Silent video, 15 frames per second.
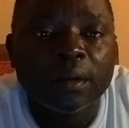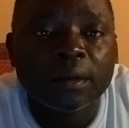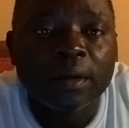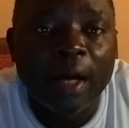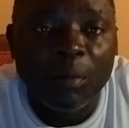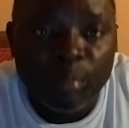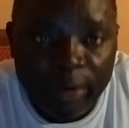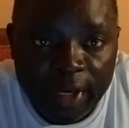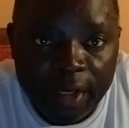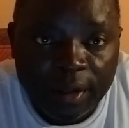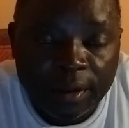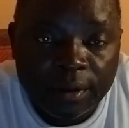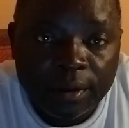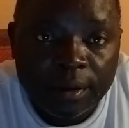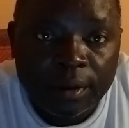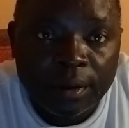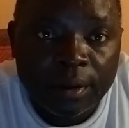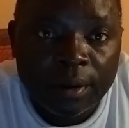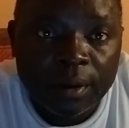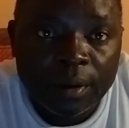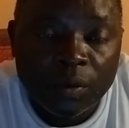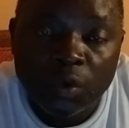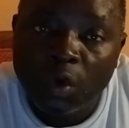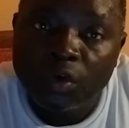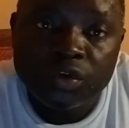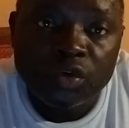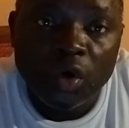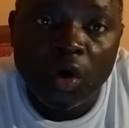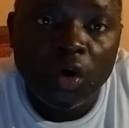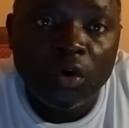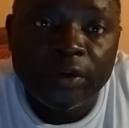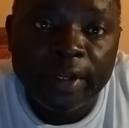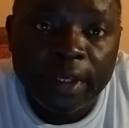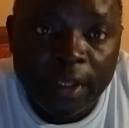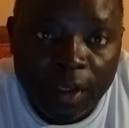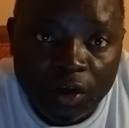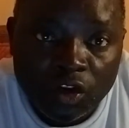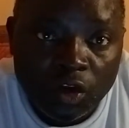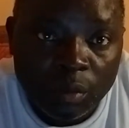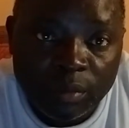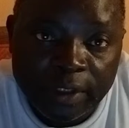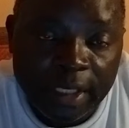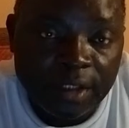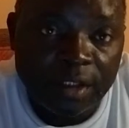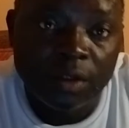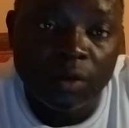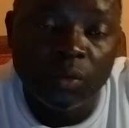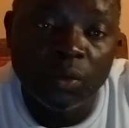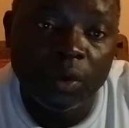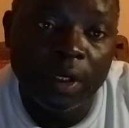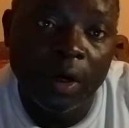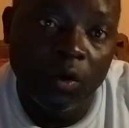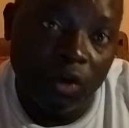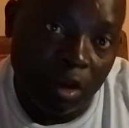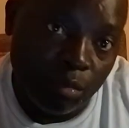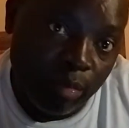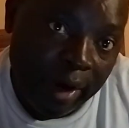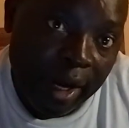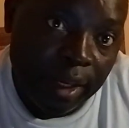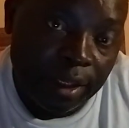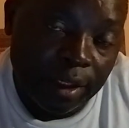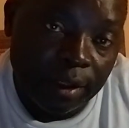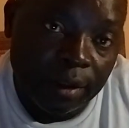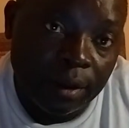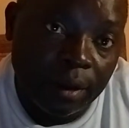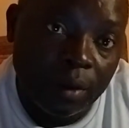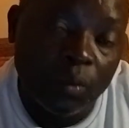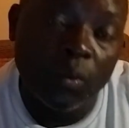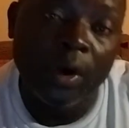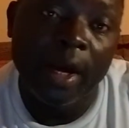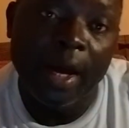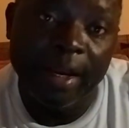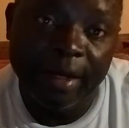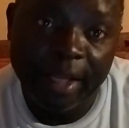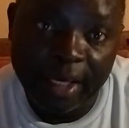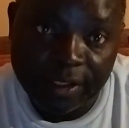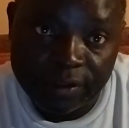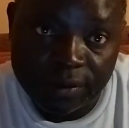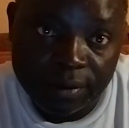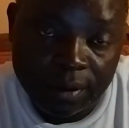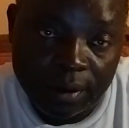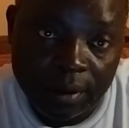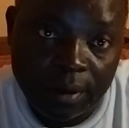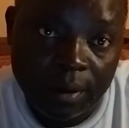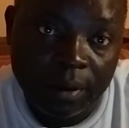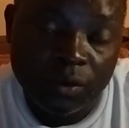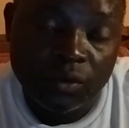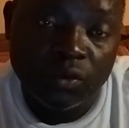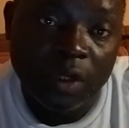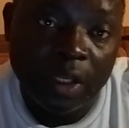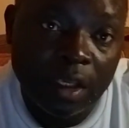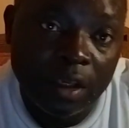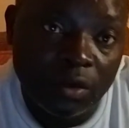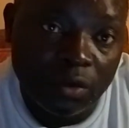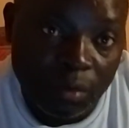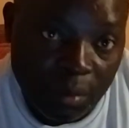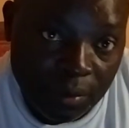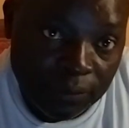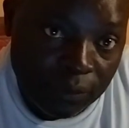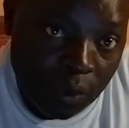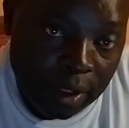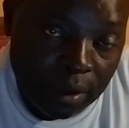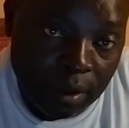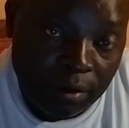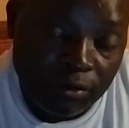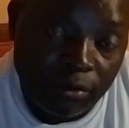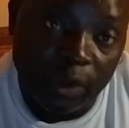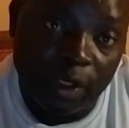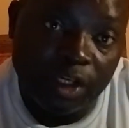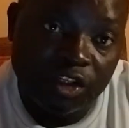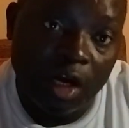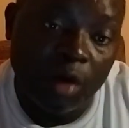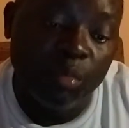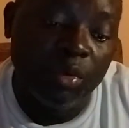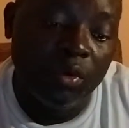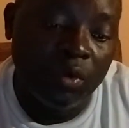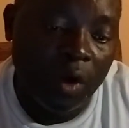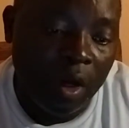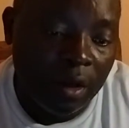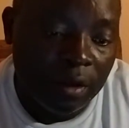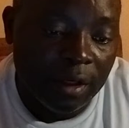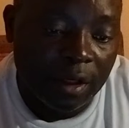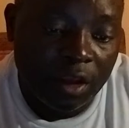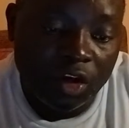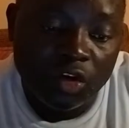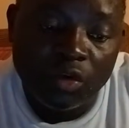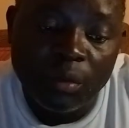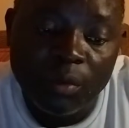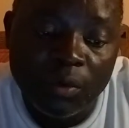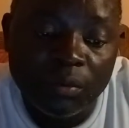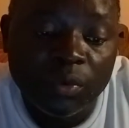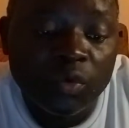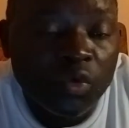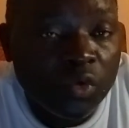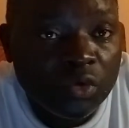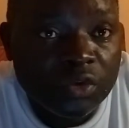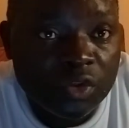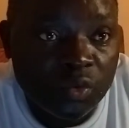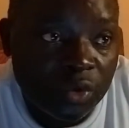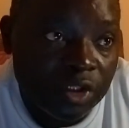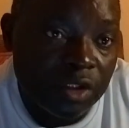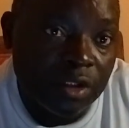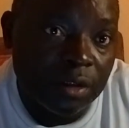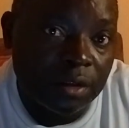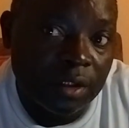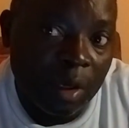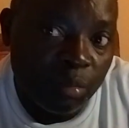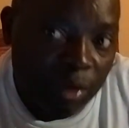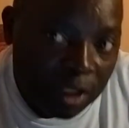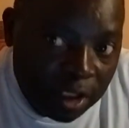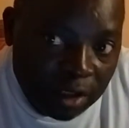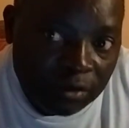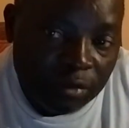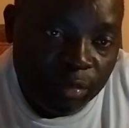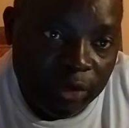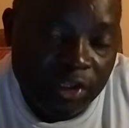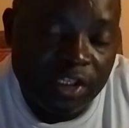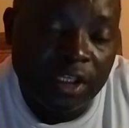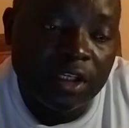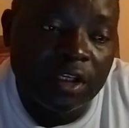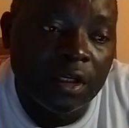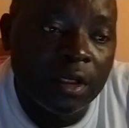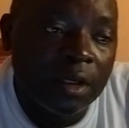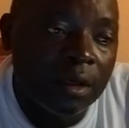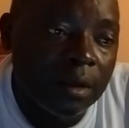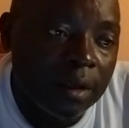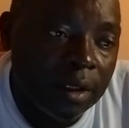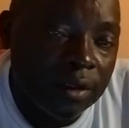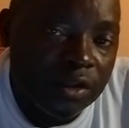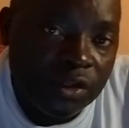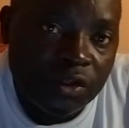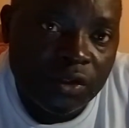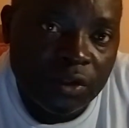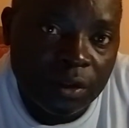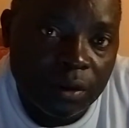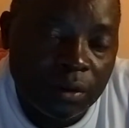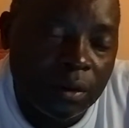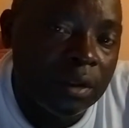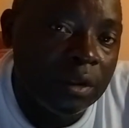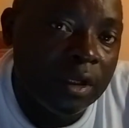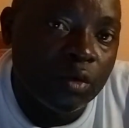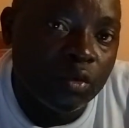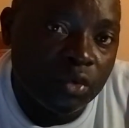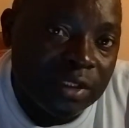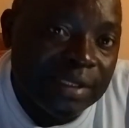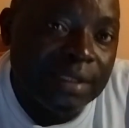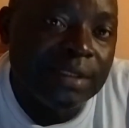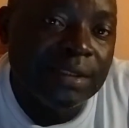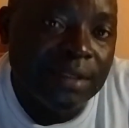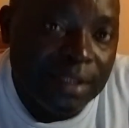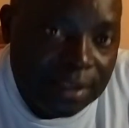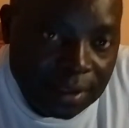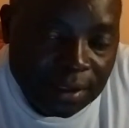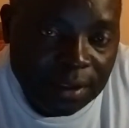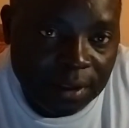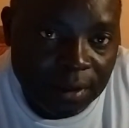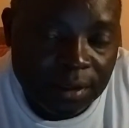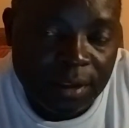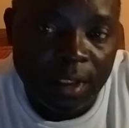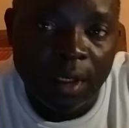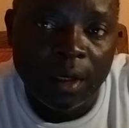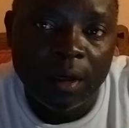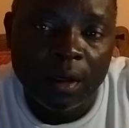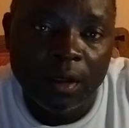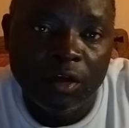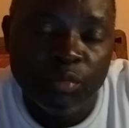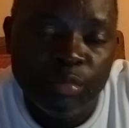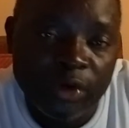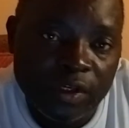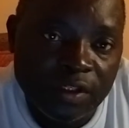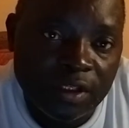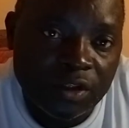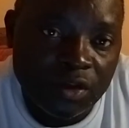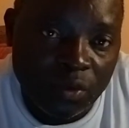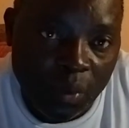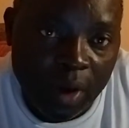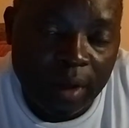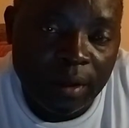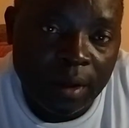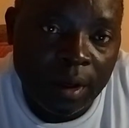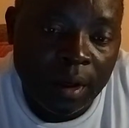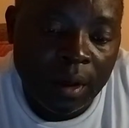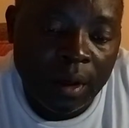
campaigns, not all the kingdom that he was occupying were annexed to the kingdom of Rwanda. For example, the kingdom of Bukunzi, which is, I believe, presently in the district, in the Rusizi district in present Rwanda,